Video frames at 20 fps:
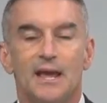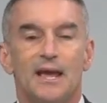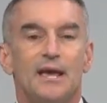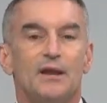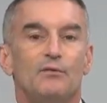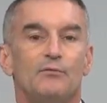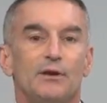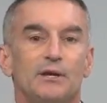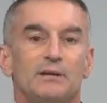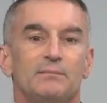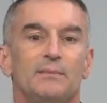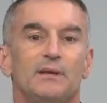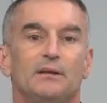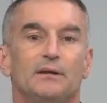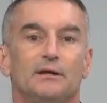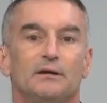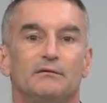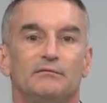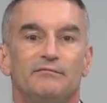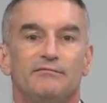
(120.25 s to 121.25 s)
and Rick
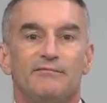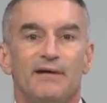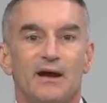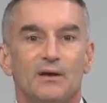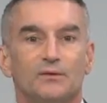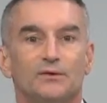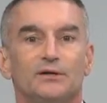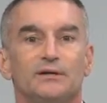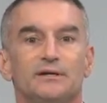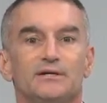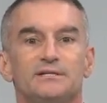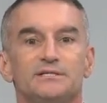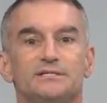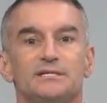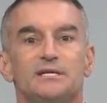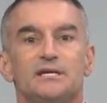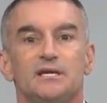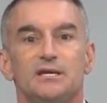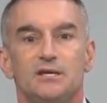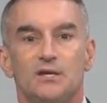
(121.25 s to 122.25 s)
Miller, Founder and
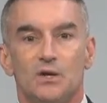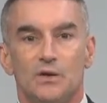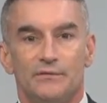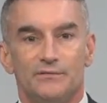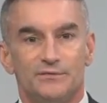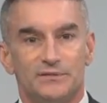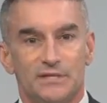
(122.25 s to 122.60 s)
CEO of